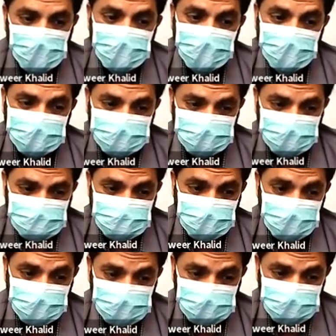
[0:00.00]
Nitrates are
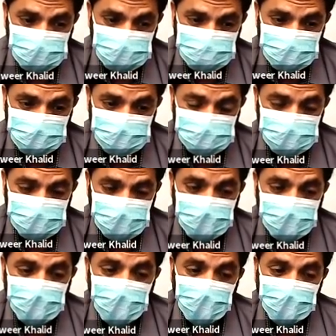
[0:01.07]
another option.
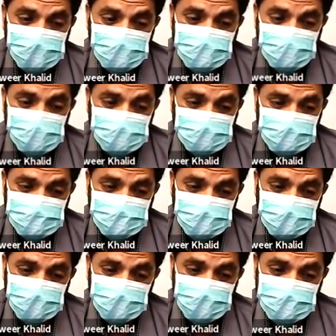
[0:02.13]
Endoscopic
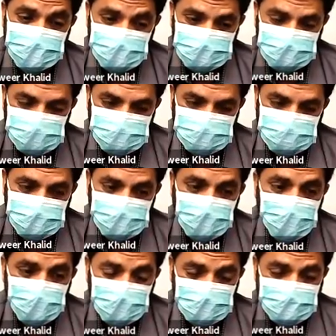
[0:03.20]
screening is another option. Now,
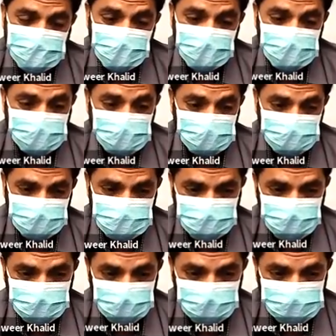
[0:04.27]
what is the endoscopic
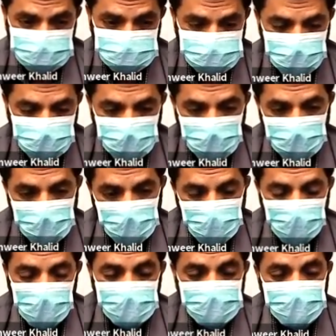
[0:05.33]
screening?
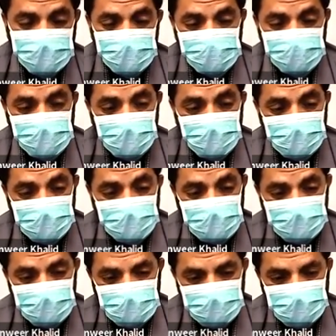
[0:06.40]
When we do
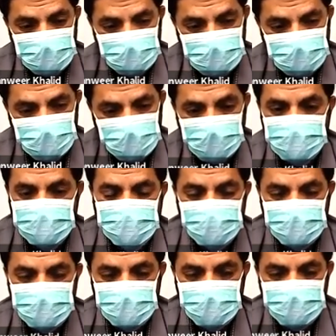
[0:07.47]
the
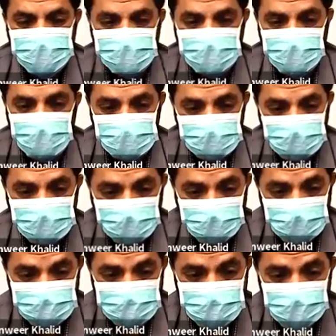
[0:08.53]
endoscopy, we found the
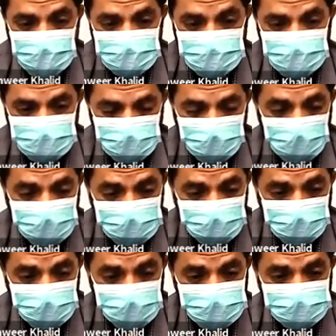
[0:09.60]
varices, we band
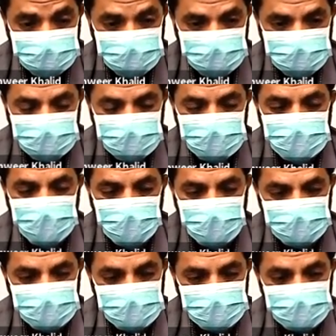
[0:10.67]
them,
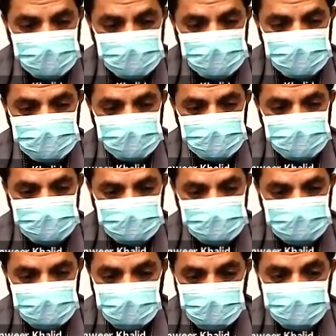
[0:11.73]
and
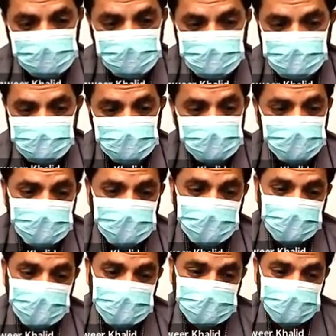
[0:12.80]
it doesn't mean
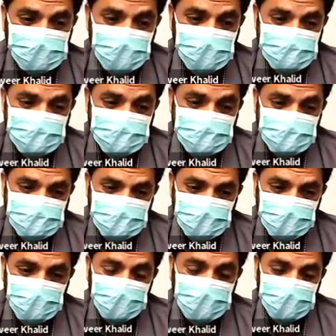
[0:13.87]
that the varices
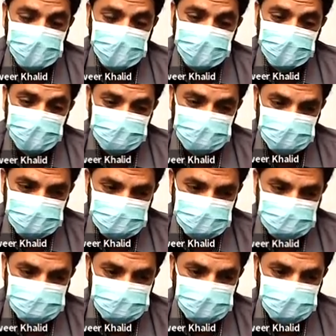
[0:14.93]
cannot develop in the future.